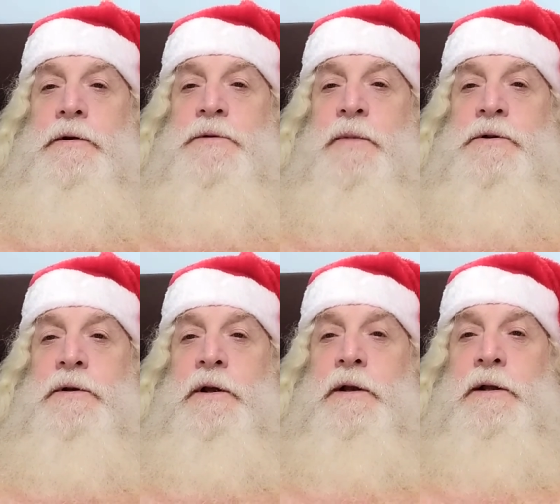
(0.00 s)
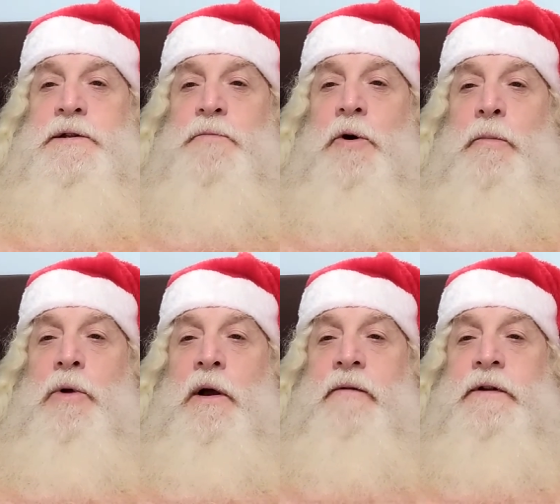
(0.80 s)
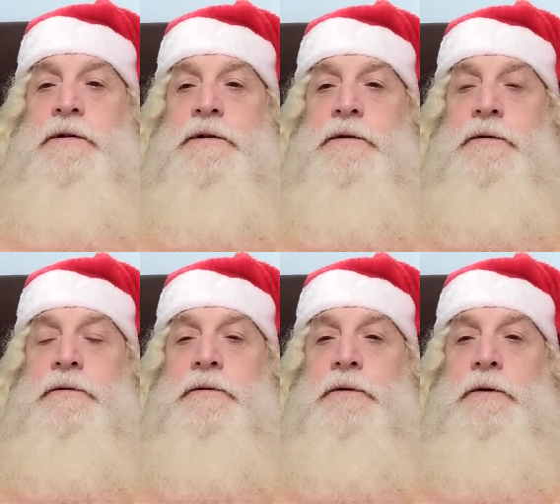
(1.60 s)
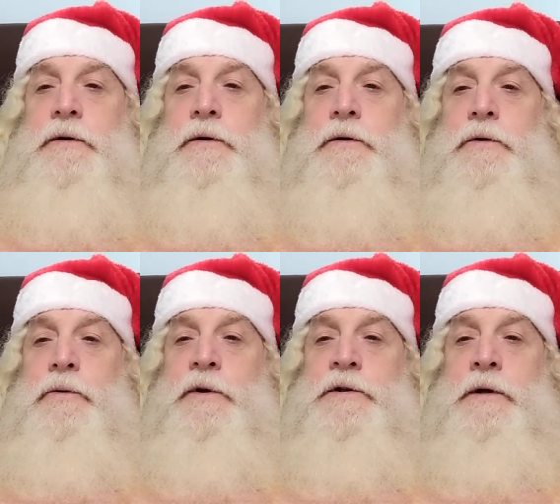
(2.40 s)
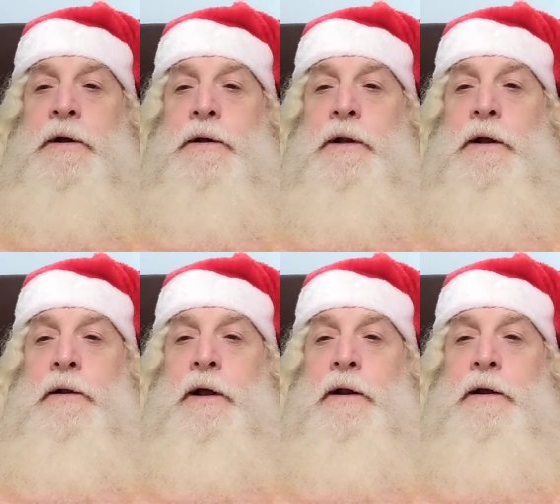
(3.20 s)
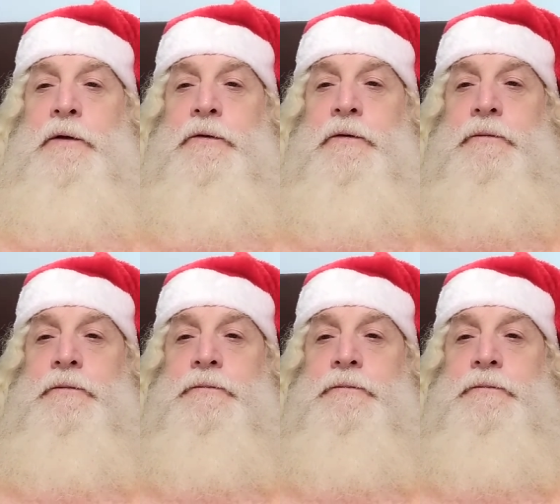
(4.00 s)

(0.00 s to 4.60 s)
especially in that small province, which uh, Dingalan is.